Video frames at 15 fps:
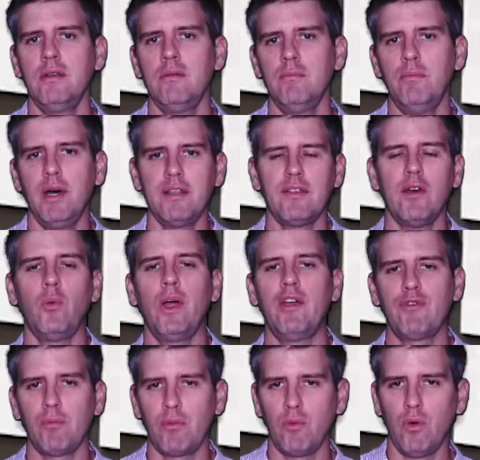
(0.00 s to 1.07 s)
but away
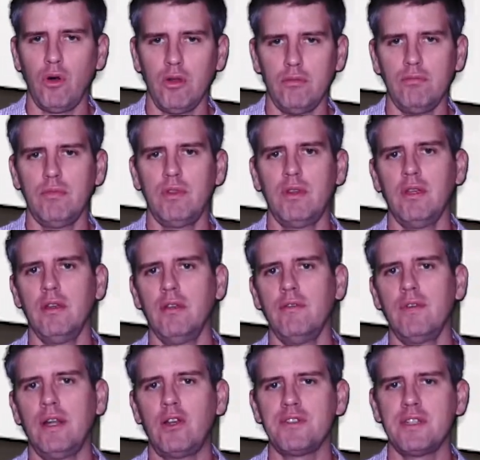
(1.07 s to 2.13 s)
from the wall. The
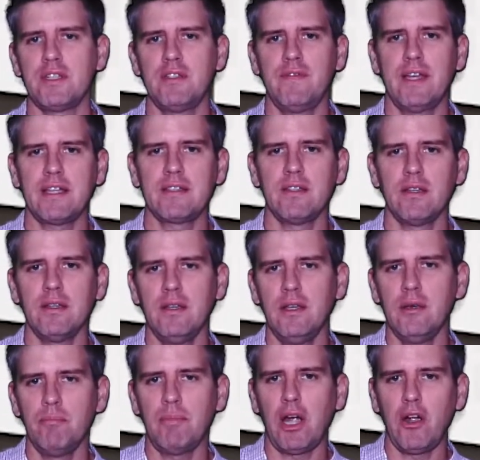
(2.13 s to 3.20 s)
velocity vector
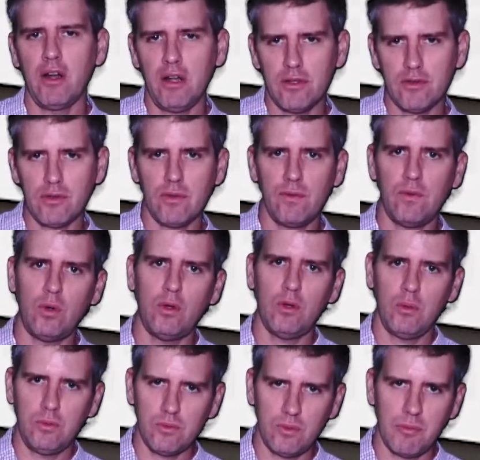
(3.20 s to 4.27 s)
parallel to the
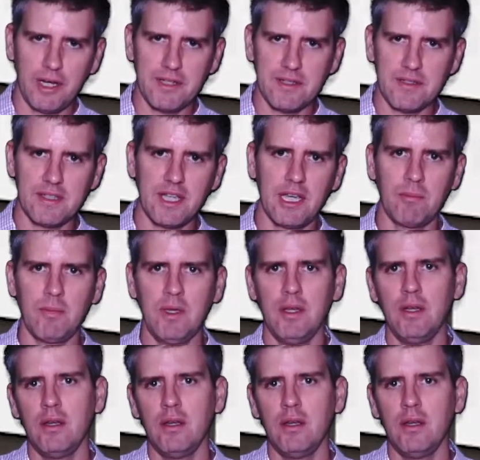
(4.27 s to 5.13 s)
wall remains the same.